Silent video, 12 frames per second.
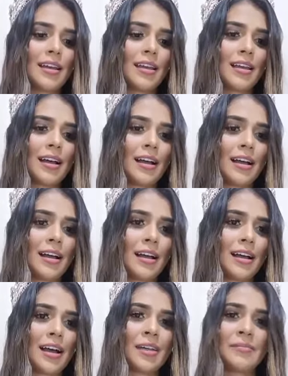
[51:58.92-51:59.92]

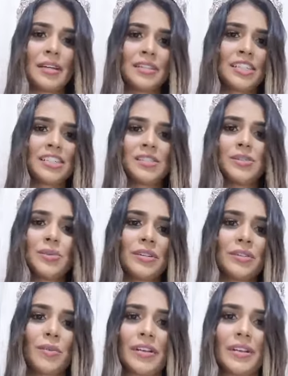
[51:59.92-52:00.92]
I'm just do
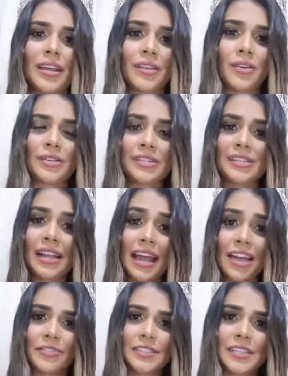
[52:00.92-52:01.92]
it one day. No, it's a
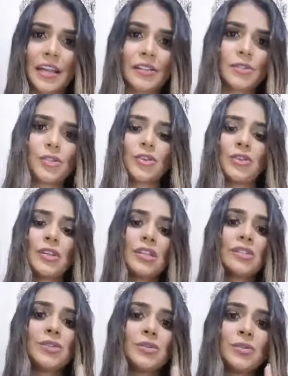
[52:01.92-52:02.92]
lifestyle. So you
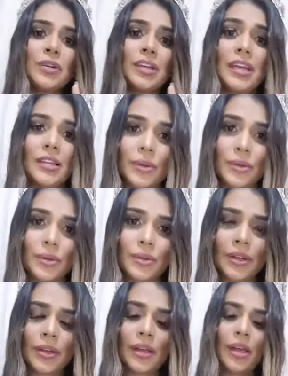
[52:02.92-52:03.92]
need to eat good.
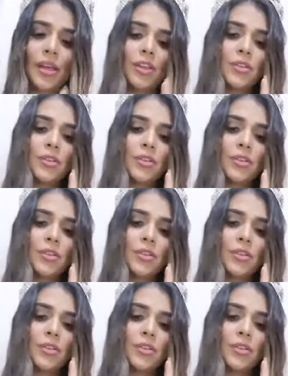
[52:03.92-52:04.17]
You